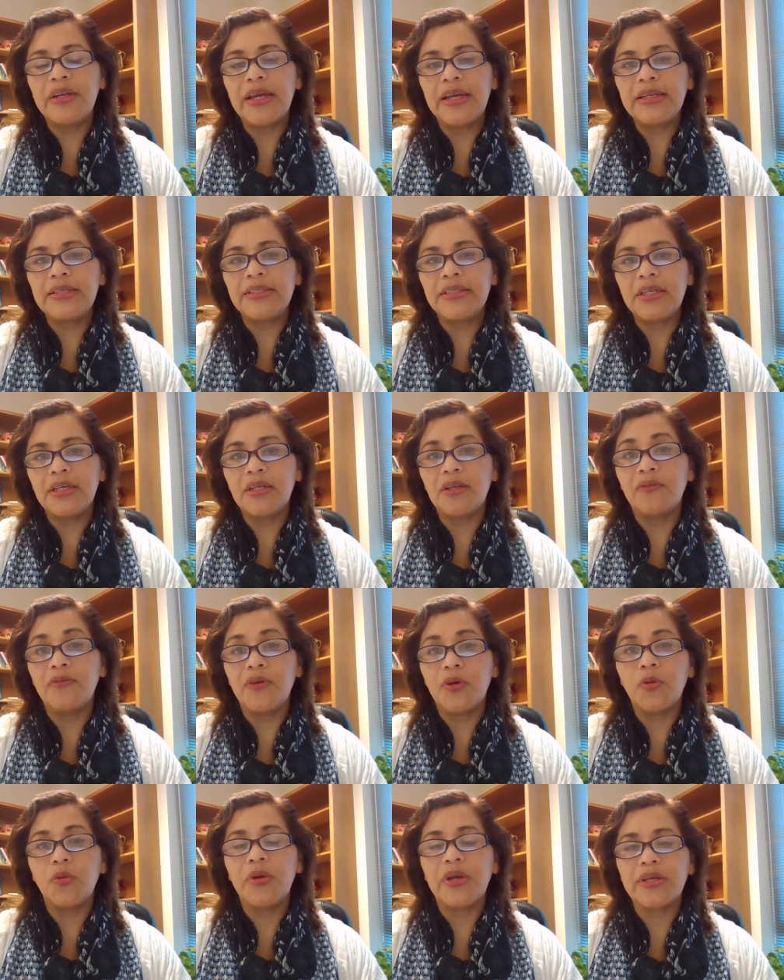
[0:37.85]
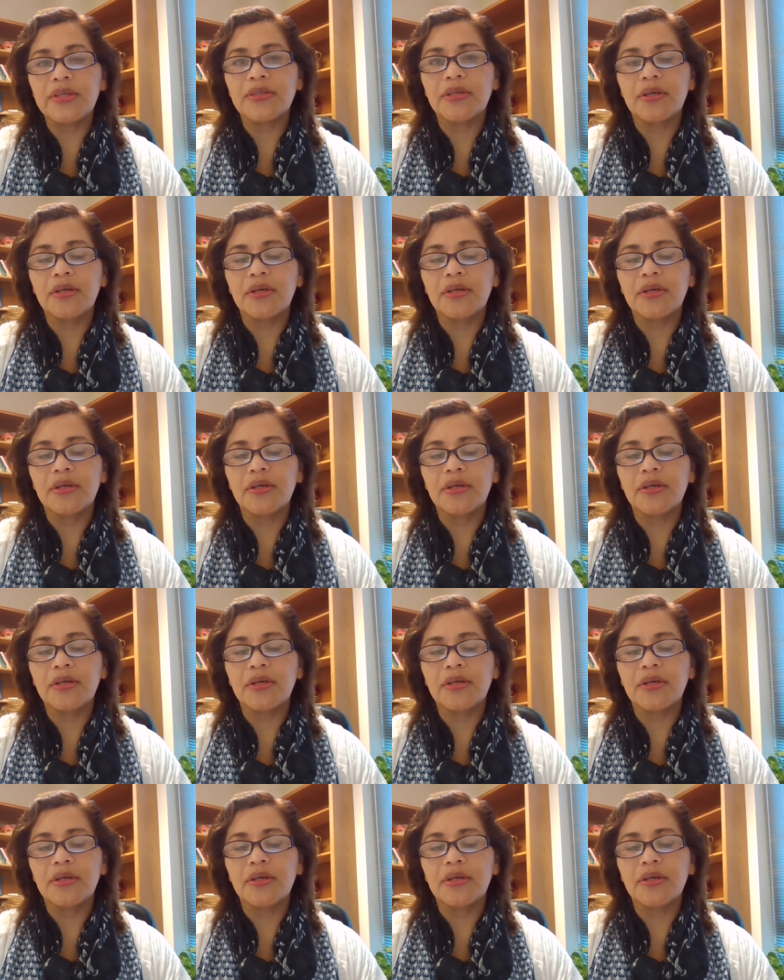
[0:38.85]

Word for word: 19 a few weeks